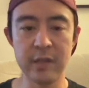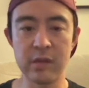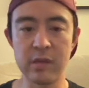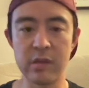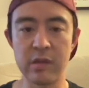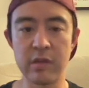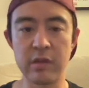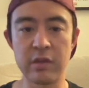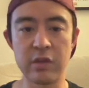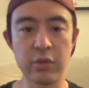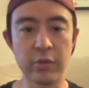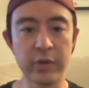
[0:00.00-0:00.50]
This
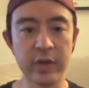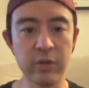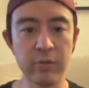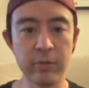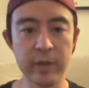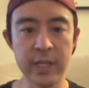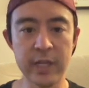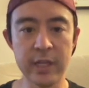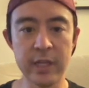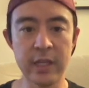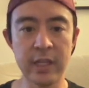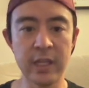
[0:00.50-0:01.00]
is the
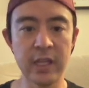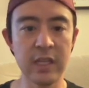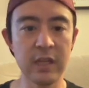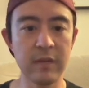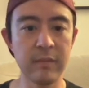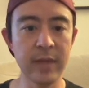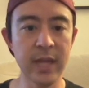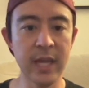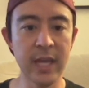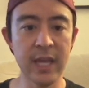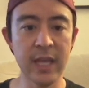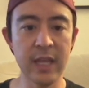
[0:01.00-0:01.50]
20-week
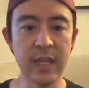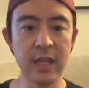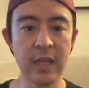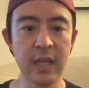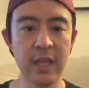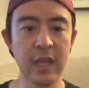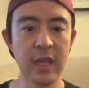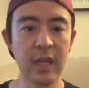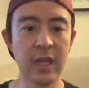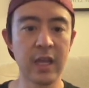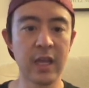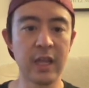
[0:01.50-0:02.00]
EMA
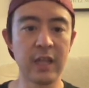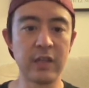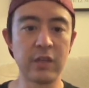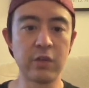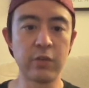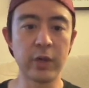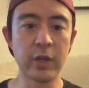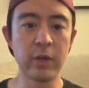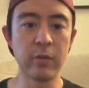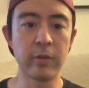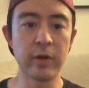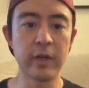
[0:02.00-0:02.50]
and a
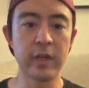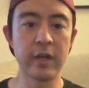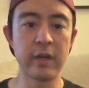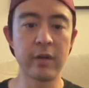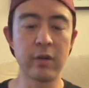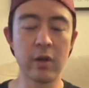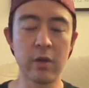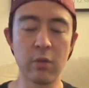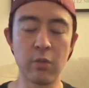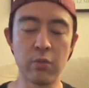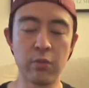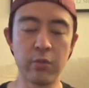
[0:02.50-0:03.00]

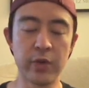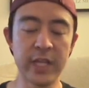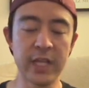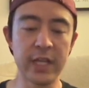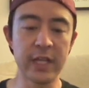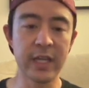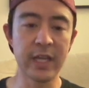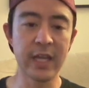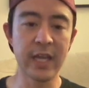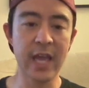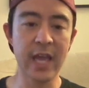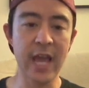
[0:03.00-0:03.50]

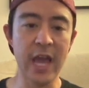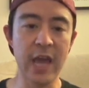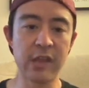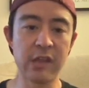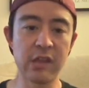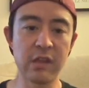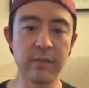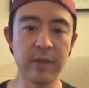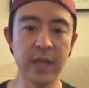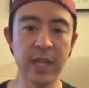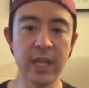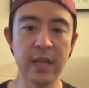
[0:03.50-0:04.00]
21-week
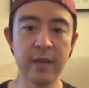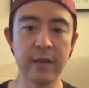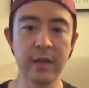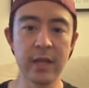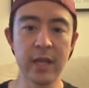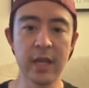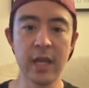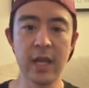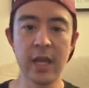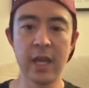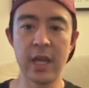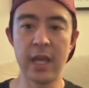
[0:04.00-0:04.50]
SMA.
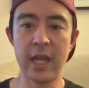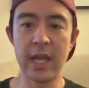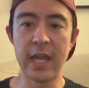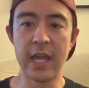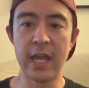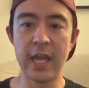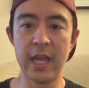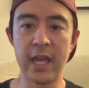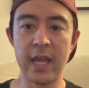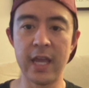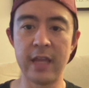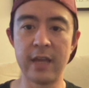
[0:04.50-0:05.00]

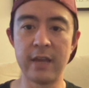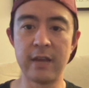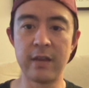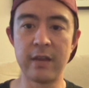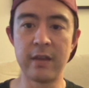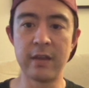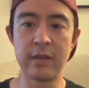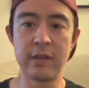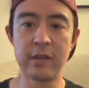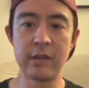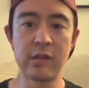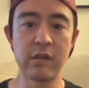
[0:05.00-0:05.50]
And
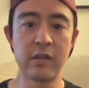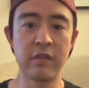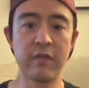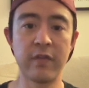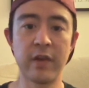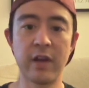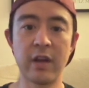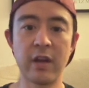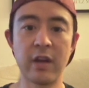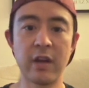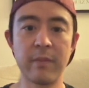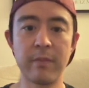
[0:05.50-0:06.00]
this is a
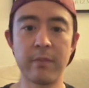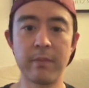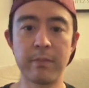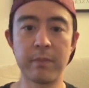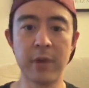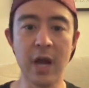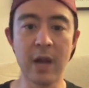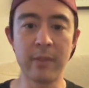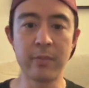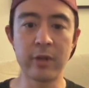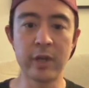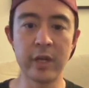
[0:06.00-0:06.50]
very
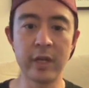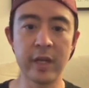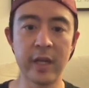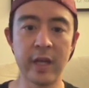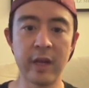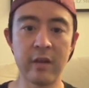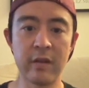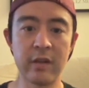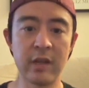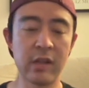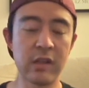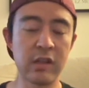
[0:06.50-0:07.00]
popular
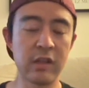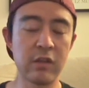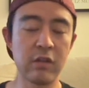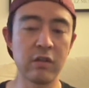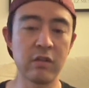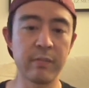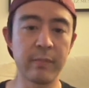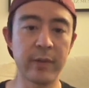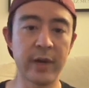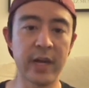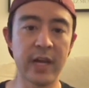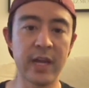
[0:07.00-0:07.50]
indicator that's
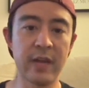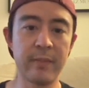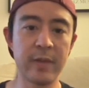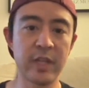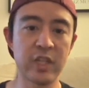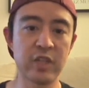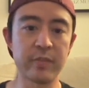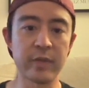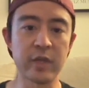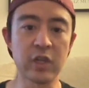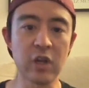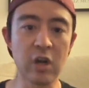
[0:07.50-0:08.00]
used by
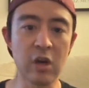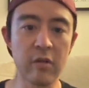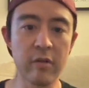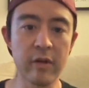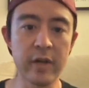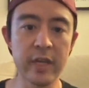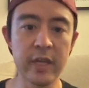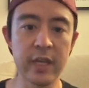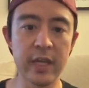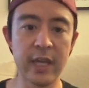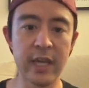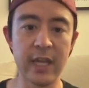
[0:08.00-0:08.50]
Benjamin
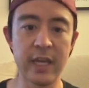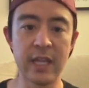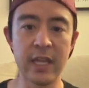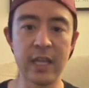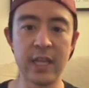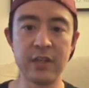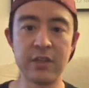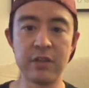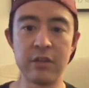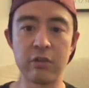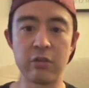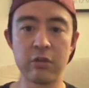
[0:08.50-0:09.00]
Cohen at
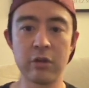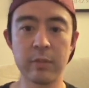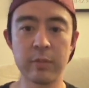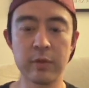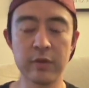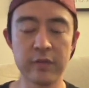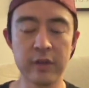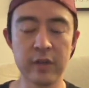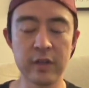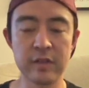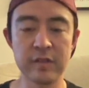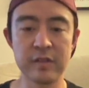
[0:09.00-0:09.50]
Into the
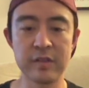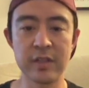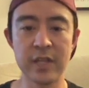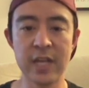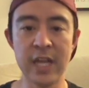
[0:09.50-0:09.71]
Cryptoverse.